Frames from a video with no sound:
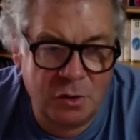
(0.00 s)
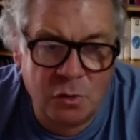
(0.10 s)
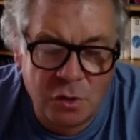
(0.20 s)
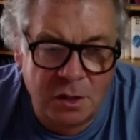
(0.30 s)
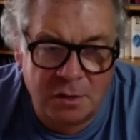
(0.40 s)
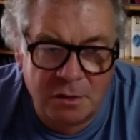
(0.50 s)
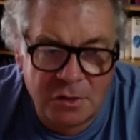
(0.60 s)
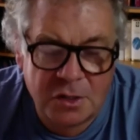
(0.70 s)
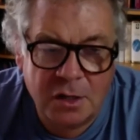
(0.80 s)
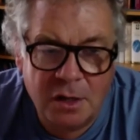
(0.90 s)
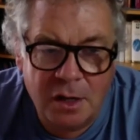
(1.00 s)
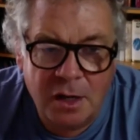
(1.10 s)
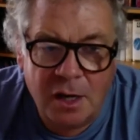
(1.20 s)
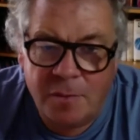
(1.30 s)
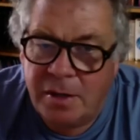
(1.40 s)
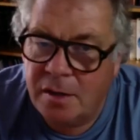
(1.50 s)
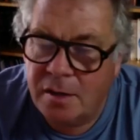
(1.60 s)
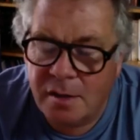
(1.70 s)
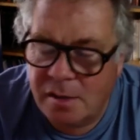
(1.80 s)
tokens. I mean,